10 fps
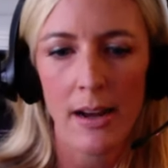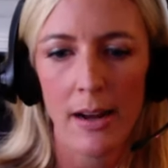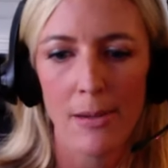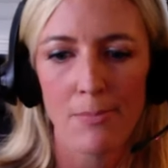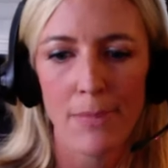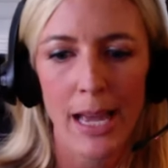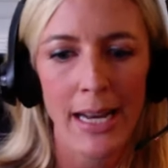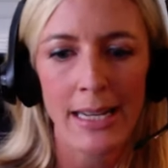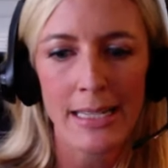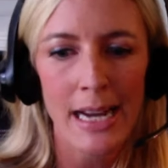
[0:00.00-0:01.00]
And
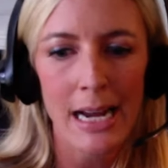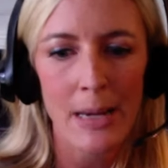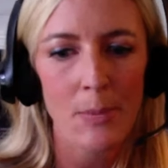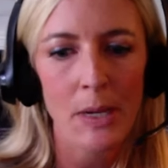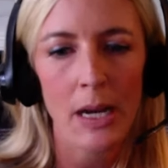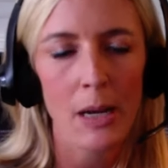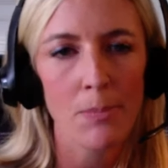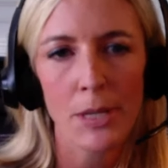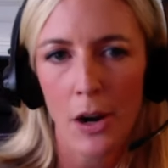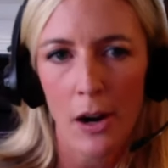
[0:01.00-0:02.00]
anytime a
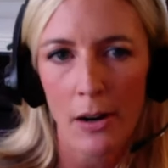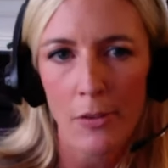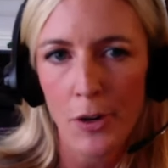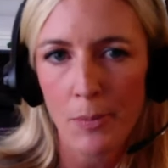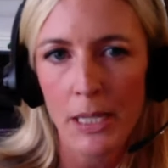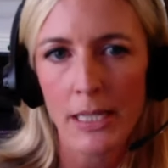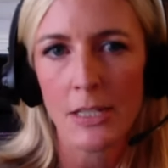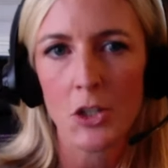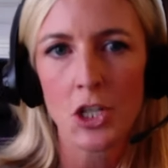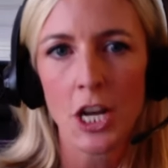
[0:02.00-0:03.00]
PR firm
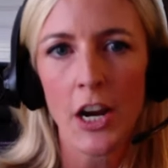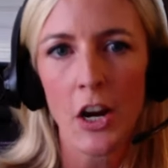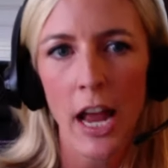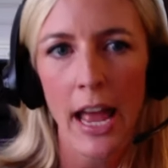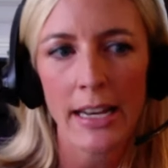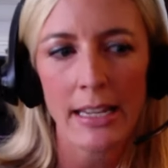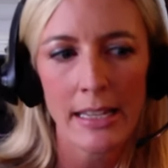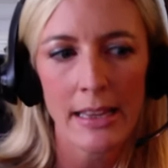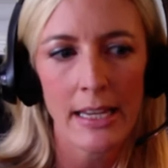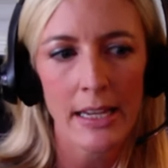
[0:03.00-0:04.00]
can share
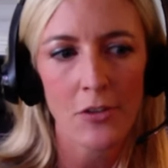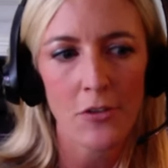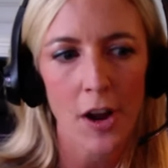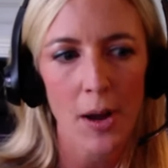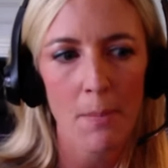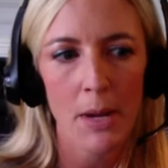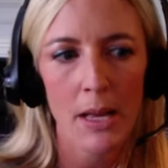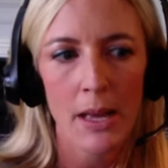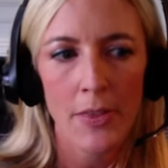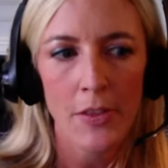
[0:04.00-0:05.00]
anything from
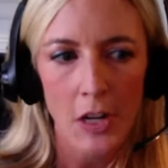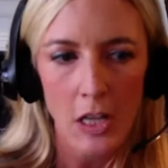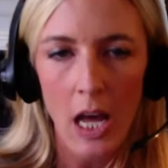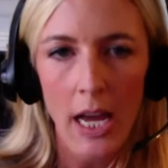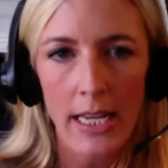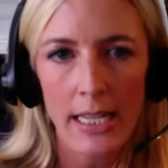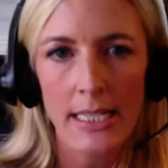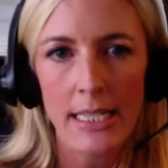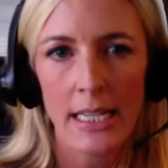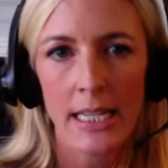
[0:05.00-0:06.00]
their
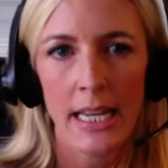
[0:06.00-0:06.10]
client,